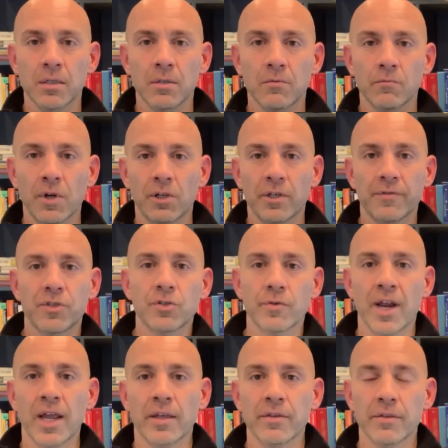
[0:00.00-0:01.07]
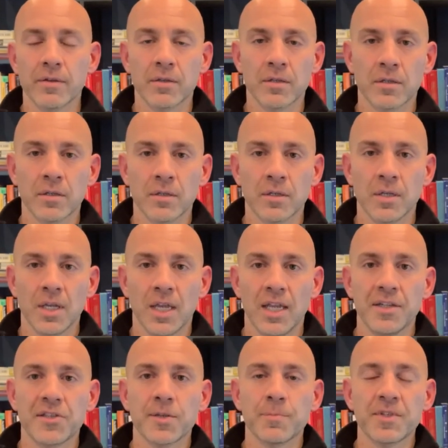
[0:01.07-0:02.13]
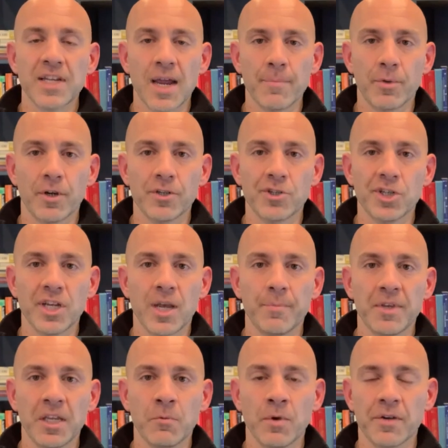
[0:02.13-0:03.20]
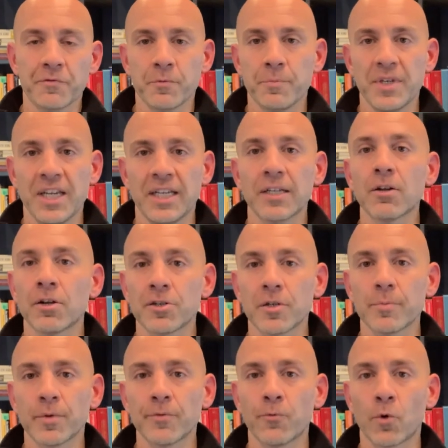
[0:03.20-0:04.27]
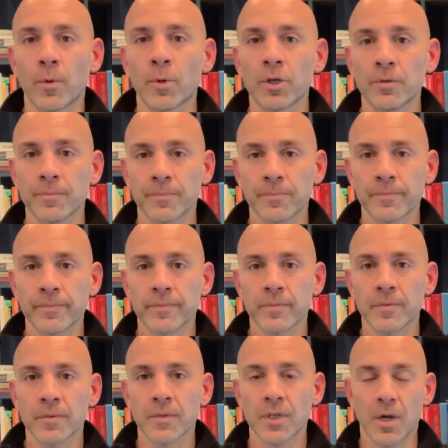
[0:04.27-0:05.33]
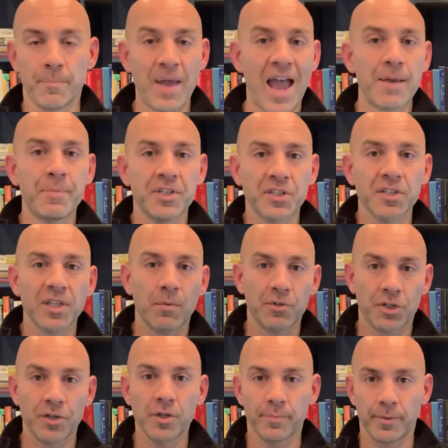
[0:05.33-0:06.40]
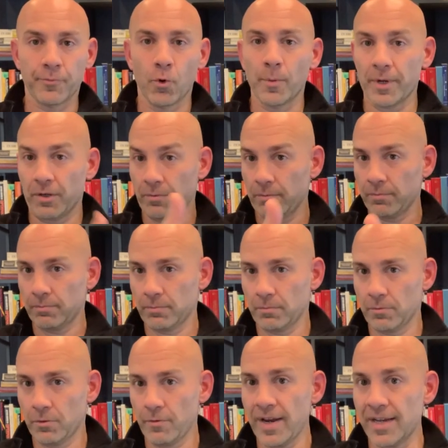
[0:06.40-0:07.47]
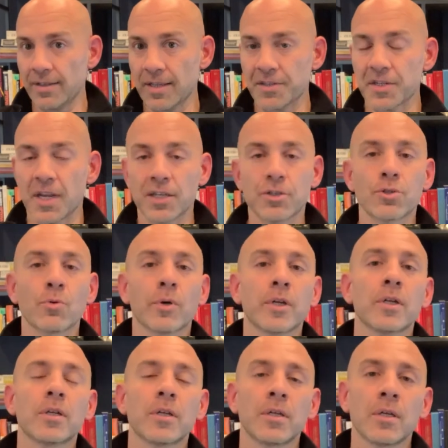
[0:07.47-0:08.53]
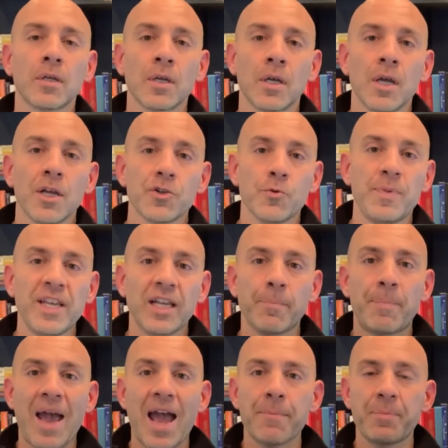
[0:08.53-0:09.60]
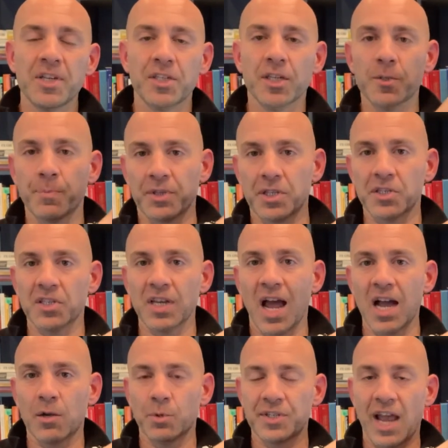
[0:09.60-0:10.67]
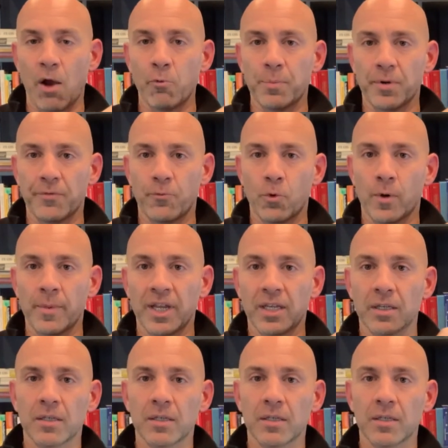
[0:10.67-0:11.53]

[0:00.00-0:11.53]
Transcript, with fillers: relative strength. In September, GME went from being an underperformer, a bad business that was underperforming. Great, that's a nice short. To being a bad business, but the stock was outperforming.